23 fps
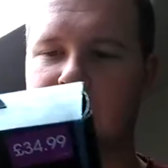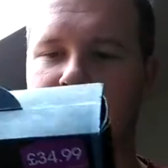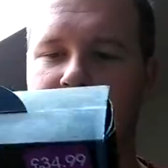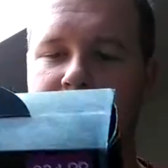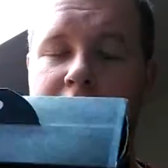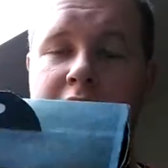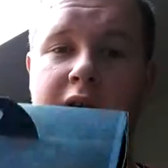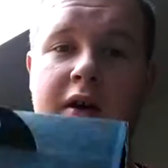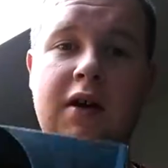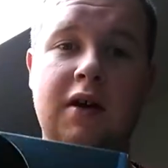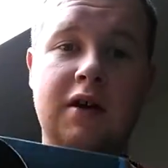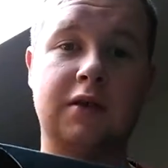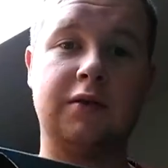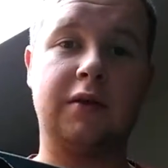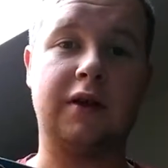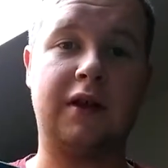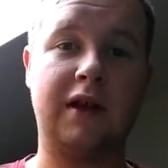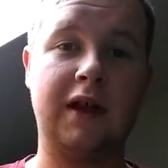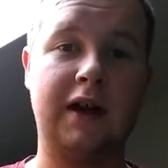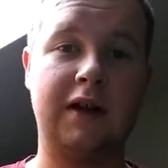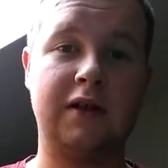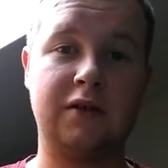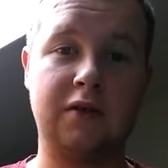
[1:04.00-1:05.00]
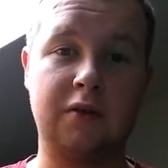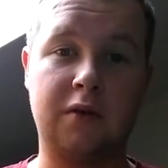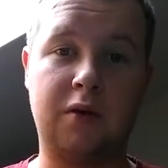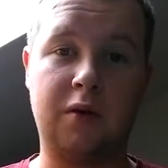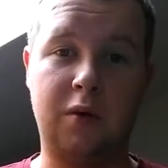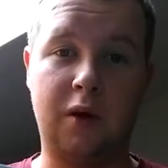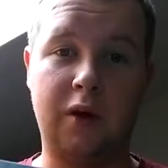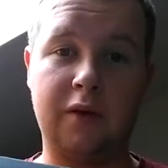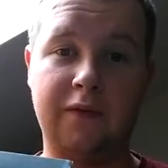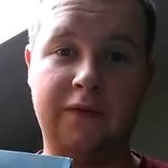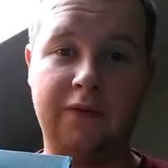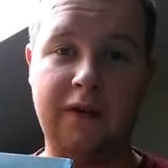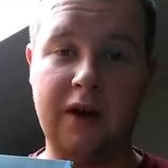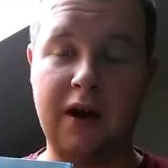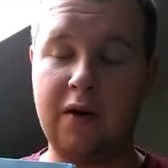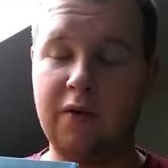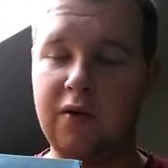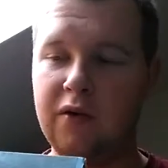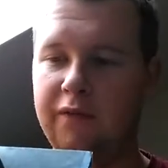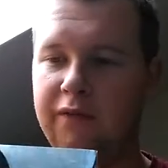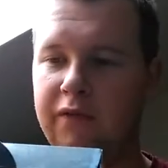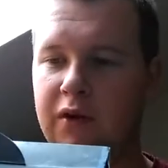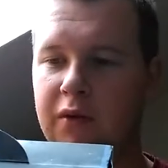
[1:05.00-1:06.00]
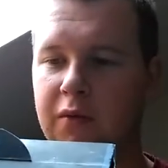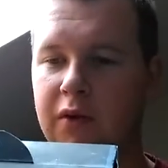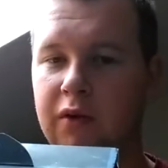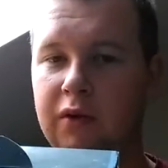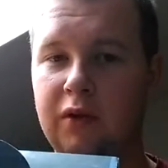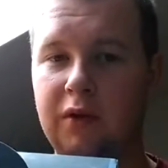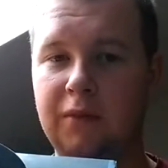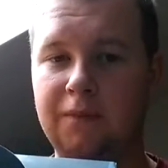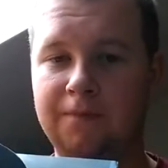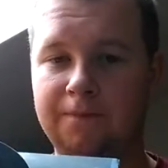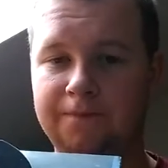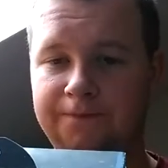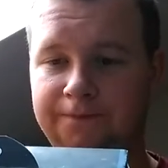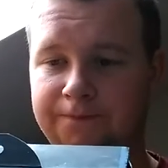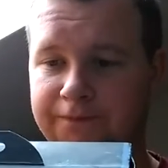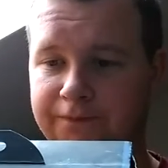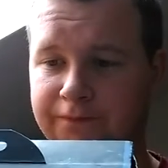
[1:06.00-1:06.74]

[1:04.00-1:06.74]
so, so I can do a quite fair review on them.